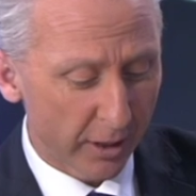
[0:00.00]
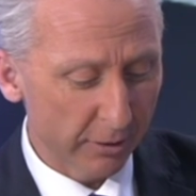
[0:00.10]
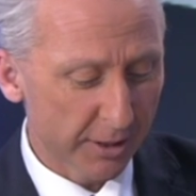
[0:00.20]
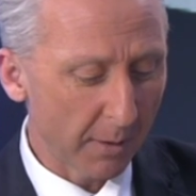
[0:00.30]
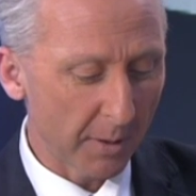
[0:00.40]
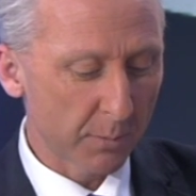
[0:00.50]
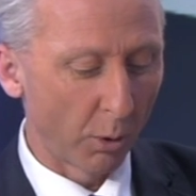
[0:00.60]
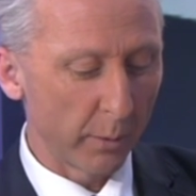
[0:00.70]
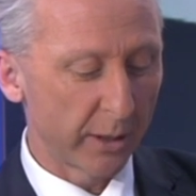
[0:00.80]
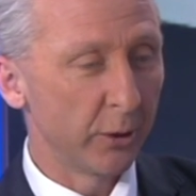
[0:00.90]
there is so much
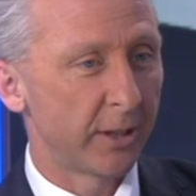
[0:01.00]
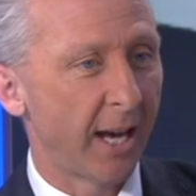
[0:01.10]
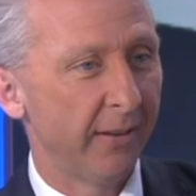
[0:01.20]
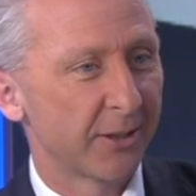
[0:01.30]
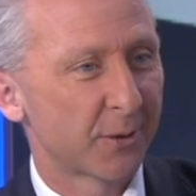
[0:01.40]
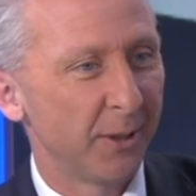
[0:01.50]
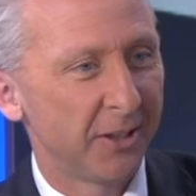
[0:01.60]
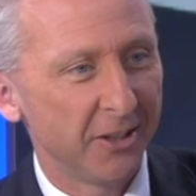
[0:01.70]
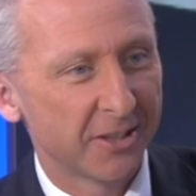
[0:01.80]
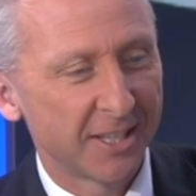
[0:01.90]
more we could canvass with
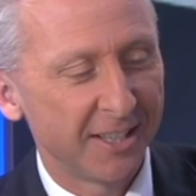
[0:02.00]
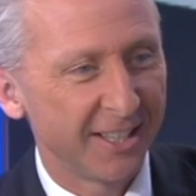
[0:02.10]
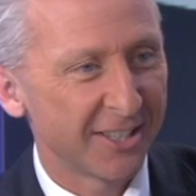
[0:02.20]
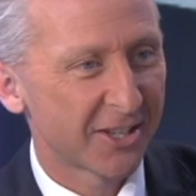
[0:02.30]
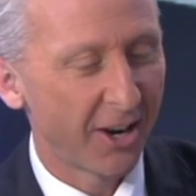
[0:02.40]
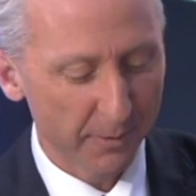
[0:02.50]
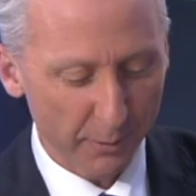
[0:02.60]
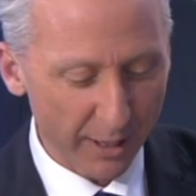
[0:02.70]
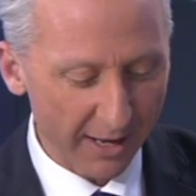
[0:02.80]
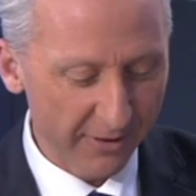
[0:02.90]
you, Cynthia Schneider,
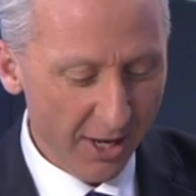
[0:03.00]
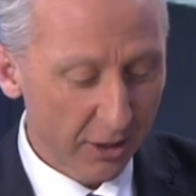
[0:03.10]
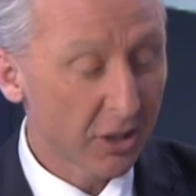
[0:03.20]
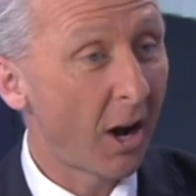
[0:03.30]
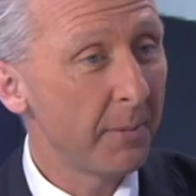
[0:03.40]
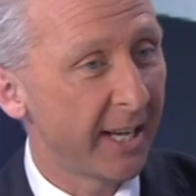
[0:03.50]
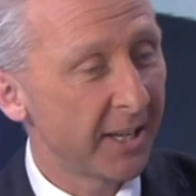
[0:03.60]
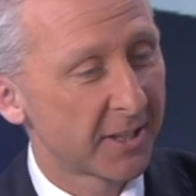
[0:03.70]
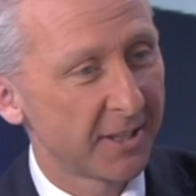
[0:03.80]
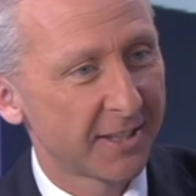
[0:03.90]
but we have time
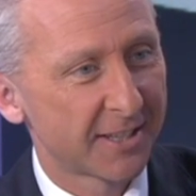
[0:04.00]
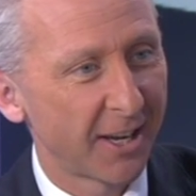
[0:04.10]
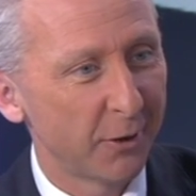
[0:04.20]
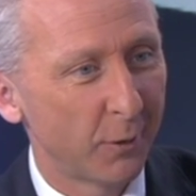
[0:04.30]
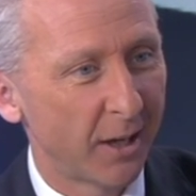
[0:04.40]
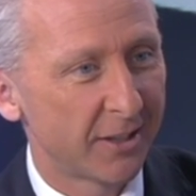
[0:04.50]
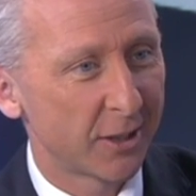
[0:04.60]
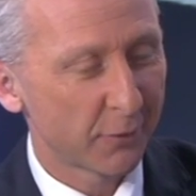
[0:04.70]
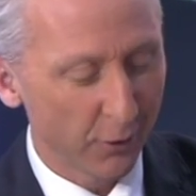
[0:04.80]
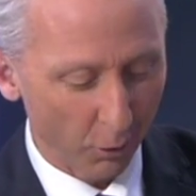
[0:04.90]
against us. So
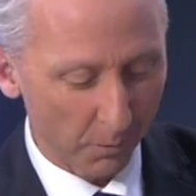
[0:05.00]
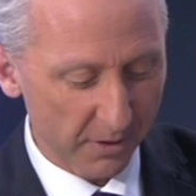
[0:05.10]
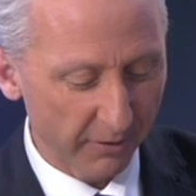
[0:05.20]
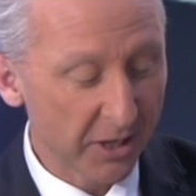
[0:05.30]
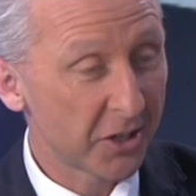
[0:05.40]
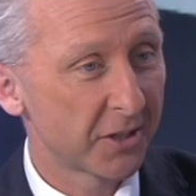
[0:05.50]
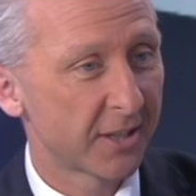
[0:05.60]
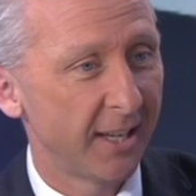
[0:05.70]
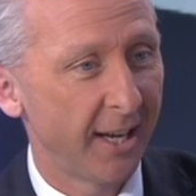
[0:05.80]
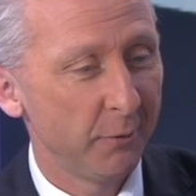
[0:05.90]
just for your observations
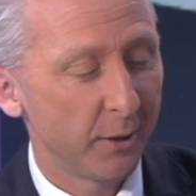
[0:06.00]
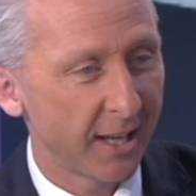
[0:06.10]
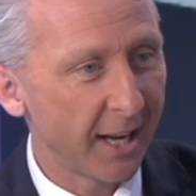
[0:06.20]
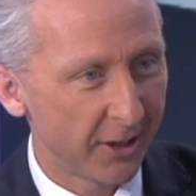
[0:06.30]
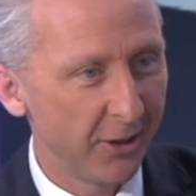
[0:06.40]
today, we thank